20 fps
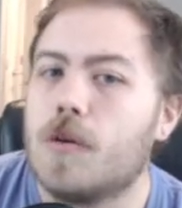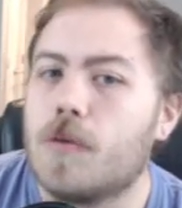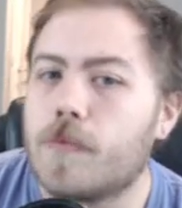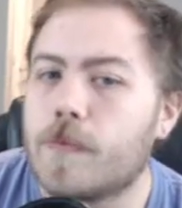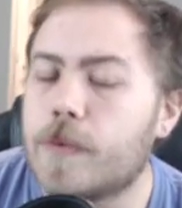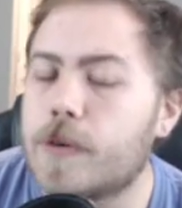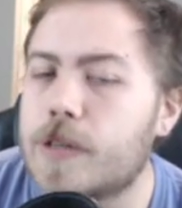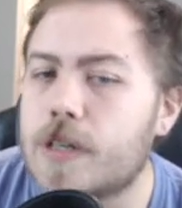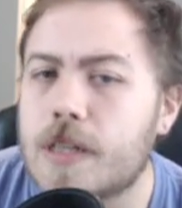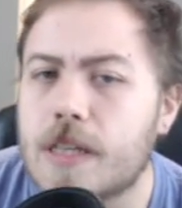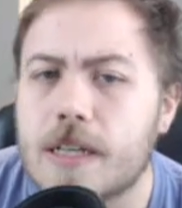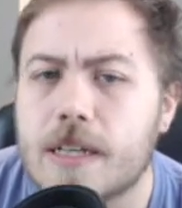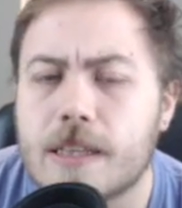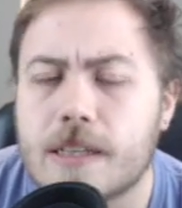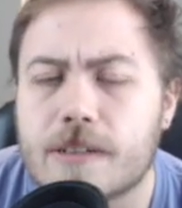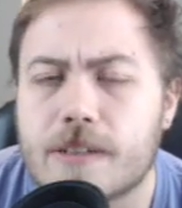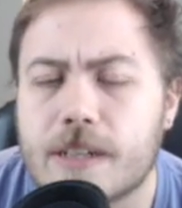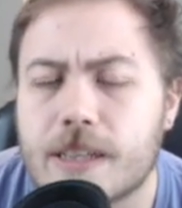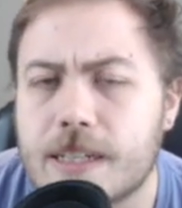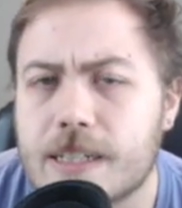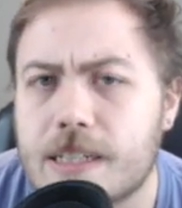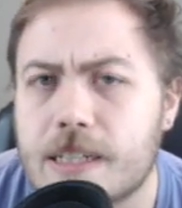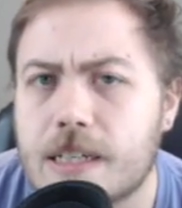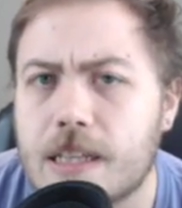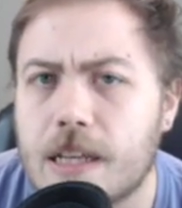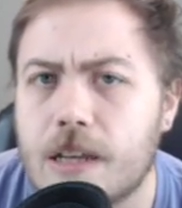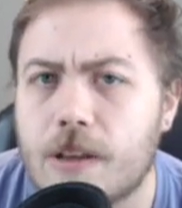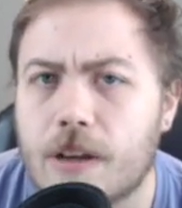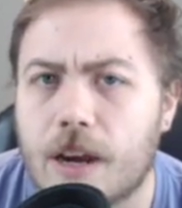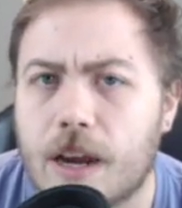We're really
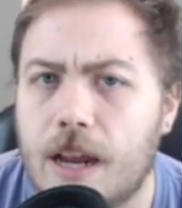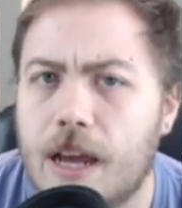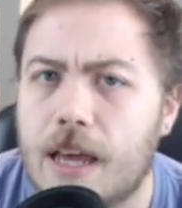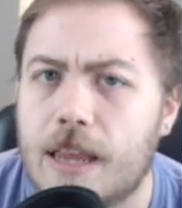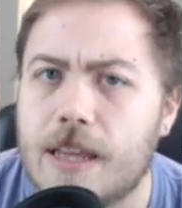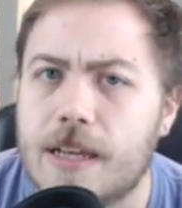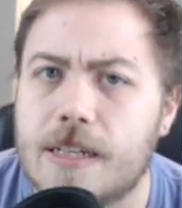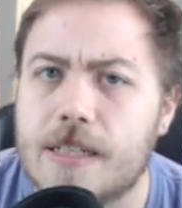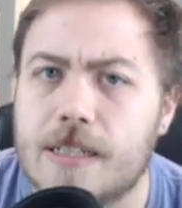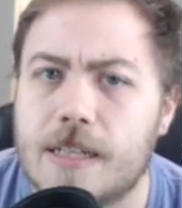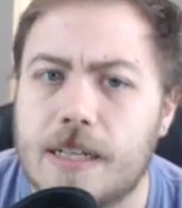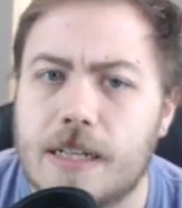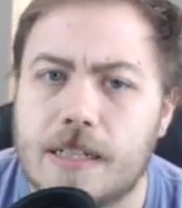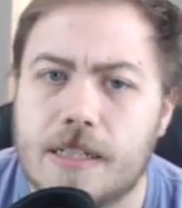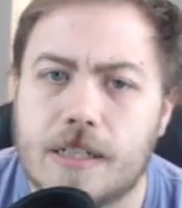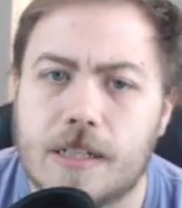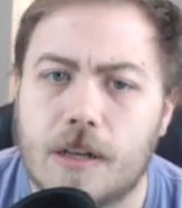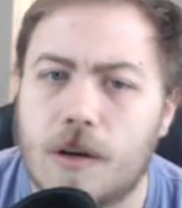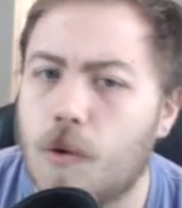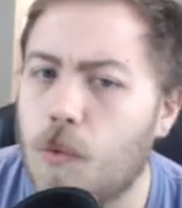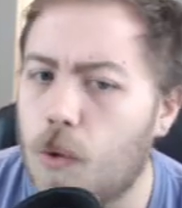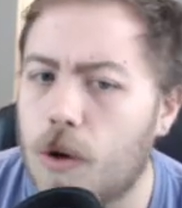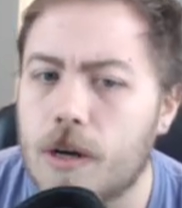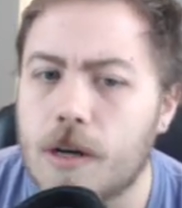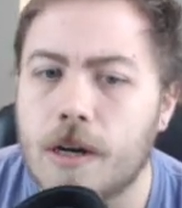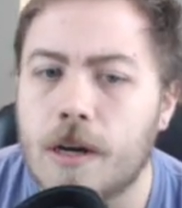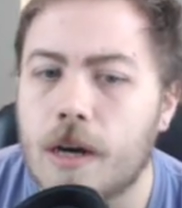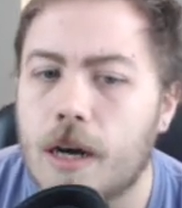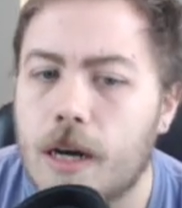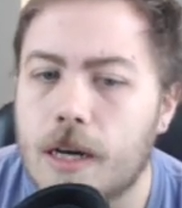realistically looking at this as a
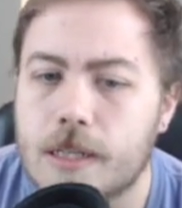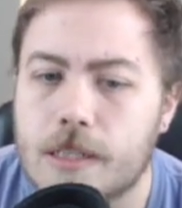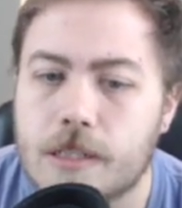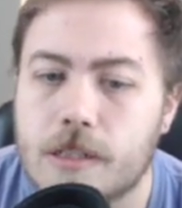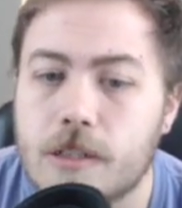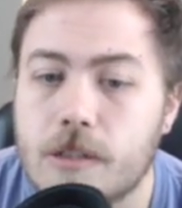1 cost,